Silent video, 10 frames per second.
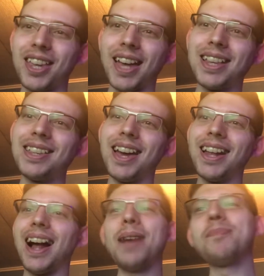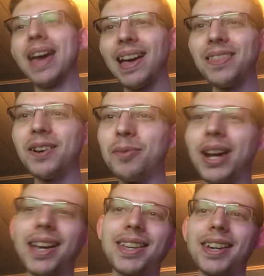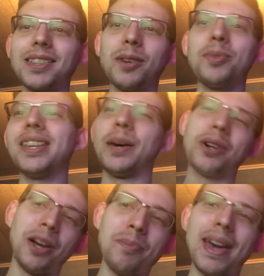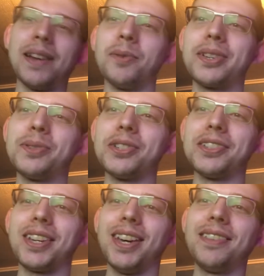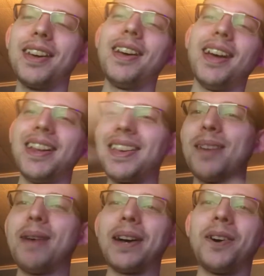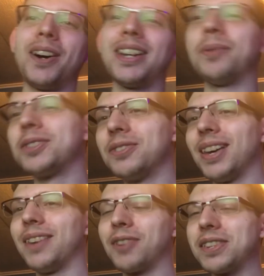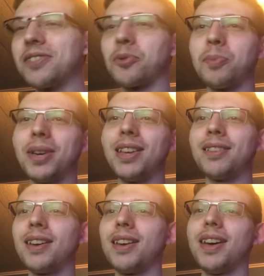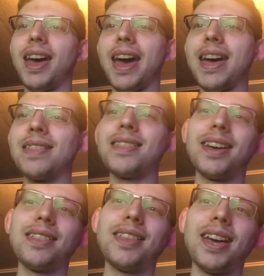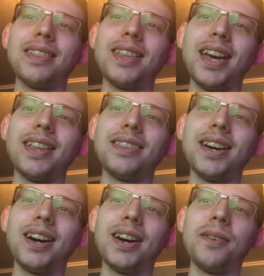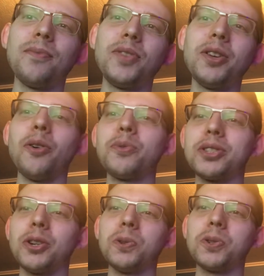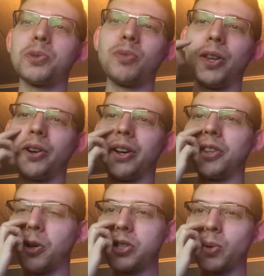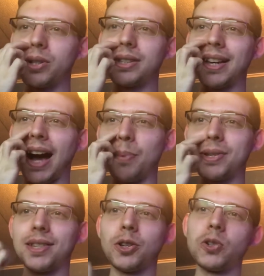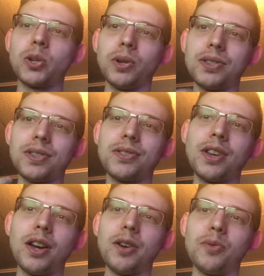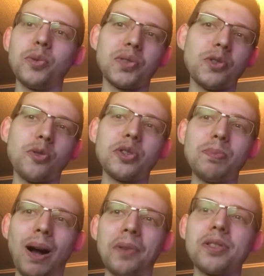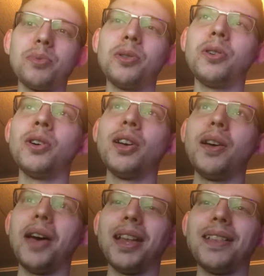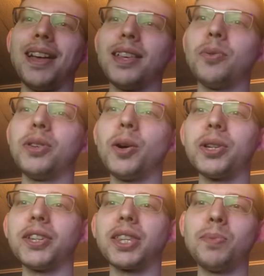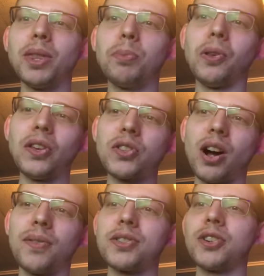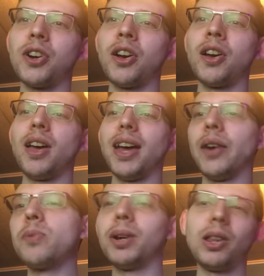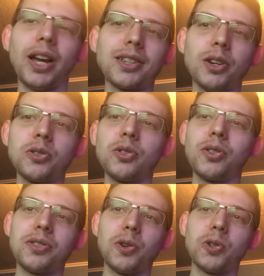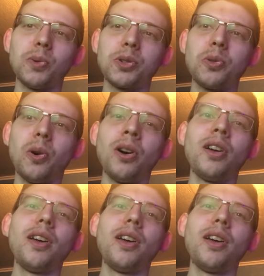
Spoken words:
and I banned him and I kicked him, but then I would unban him because he was just a kid, and he'd get back on. I would do rinse and repeat, and he was Toaster's brother, and Toaster was the opposite. Toaster was very responsible, and he always liked to be the police officer, and everybody liked Toaster because Toaster was cool.